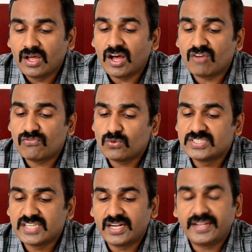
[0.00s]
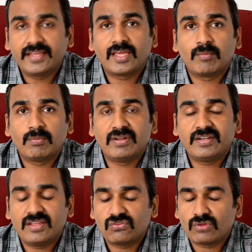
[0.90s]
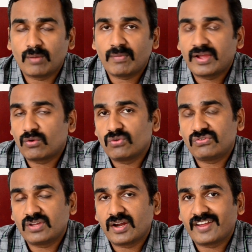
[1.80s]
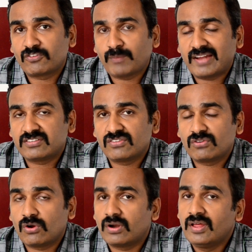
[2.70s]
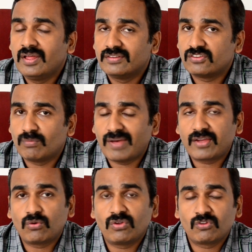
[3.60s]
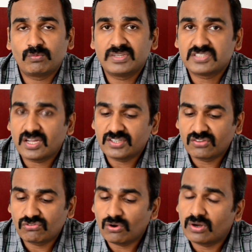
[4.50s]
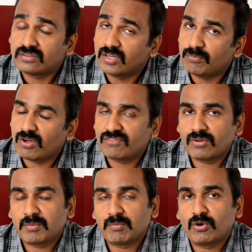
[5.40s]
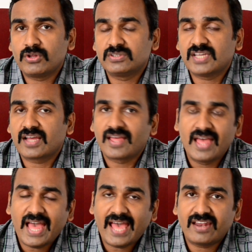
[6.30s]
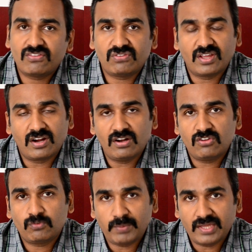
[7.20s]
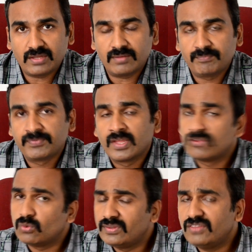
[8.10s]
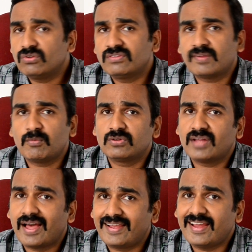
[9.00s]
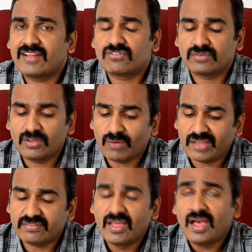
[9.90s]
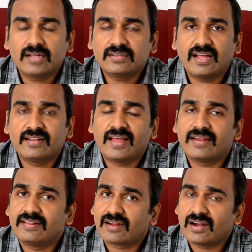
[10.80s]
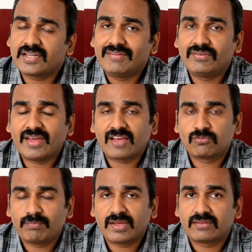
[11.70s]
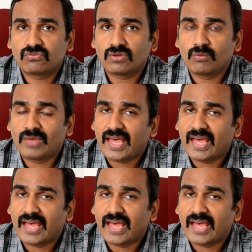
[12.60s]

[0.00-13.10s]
4G LTE capabilities, micro SD card expansion slot, this micro USB charging slot, 3.5mm audio jack and a single speaker. So these were some of the highlights of the device. Other than that, in the connectivity aspects, we